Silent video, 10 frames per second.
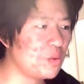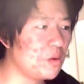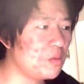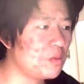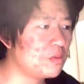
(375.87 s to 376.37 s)

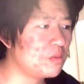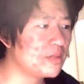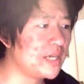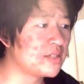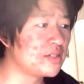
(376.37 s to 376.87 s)
Whoa.
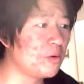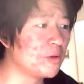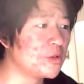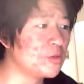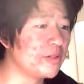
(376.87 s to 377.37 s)
Ness, you
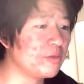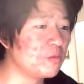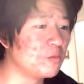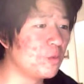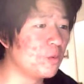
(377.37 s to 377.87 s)
are
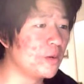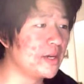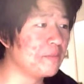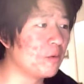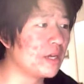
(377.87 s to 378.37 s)
doing
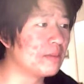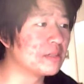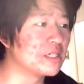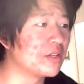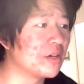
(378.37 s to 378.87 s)
way more
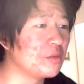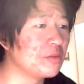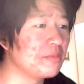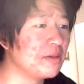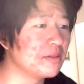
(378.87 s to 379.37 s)
damage than I thought you
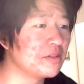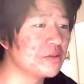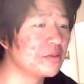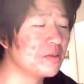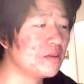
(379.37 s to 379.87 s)
would be able
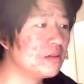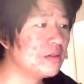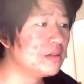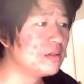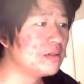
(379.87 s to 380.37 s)
to do.
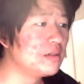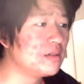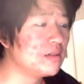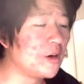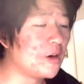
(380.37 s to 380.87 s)

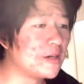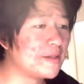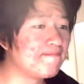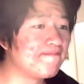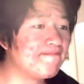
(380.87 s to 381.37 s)

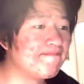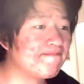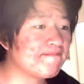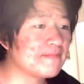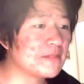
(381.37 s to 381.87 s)
Alright.
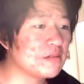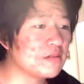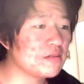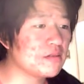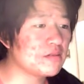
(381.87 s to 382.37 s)

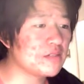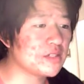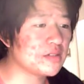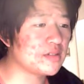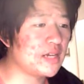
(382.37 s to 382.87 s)

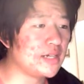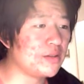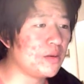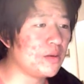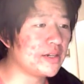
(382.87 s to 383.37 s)
Just, I
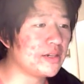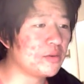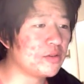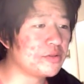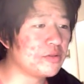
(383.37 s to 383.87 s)
don't want any
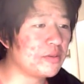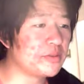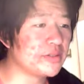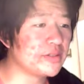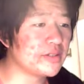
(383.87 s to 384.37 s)
more
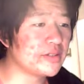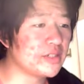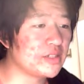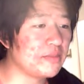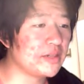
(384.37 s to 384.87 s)
interruptions.
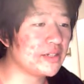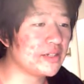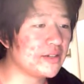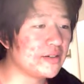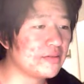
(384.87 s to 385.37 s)
Just let me get
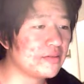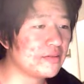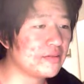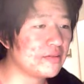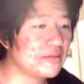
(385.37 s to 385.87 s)
in there.
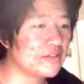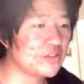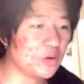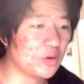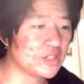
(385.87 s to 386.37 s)

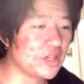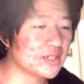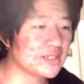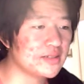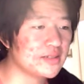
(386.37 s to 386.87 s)
The door is
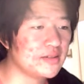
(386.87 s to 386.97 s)
locked.